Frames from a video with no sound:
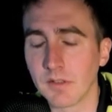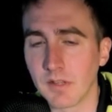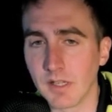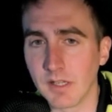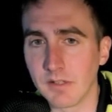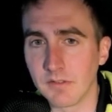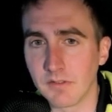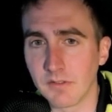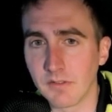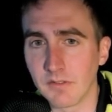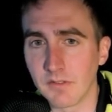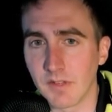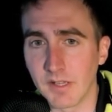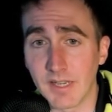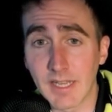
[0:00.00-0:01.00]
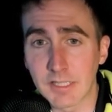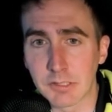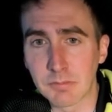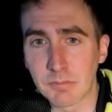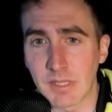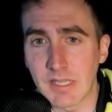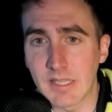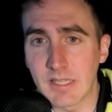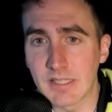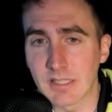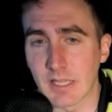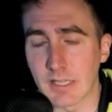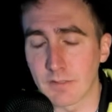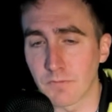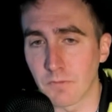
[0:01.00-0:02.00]
Then the next P
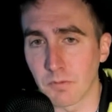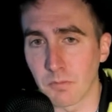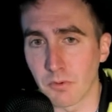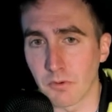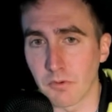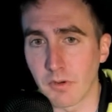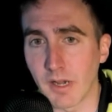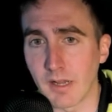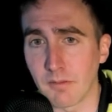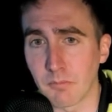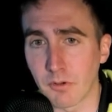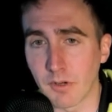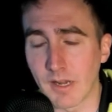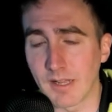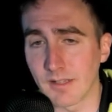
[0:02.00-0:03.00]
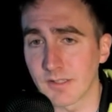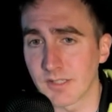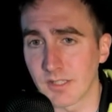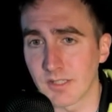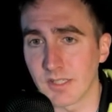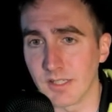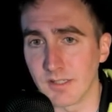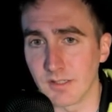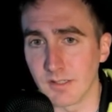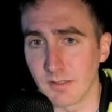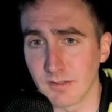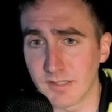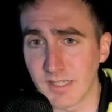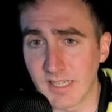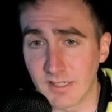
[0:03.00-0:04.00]
stands for paralysis
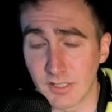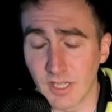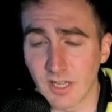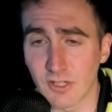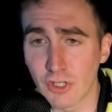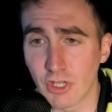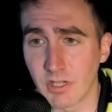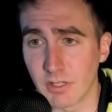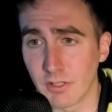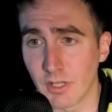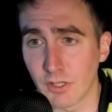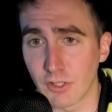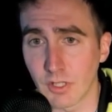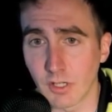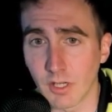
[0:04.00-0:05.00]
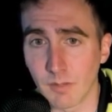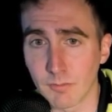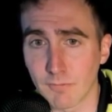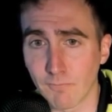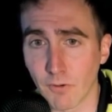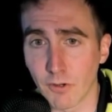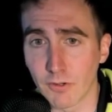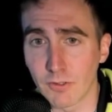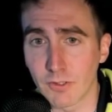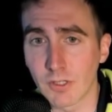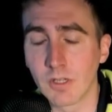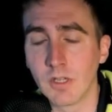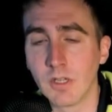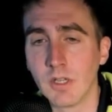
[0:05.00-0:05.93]
induction. Induction comes first.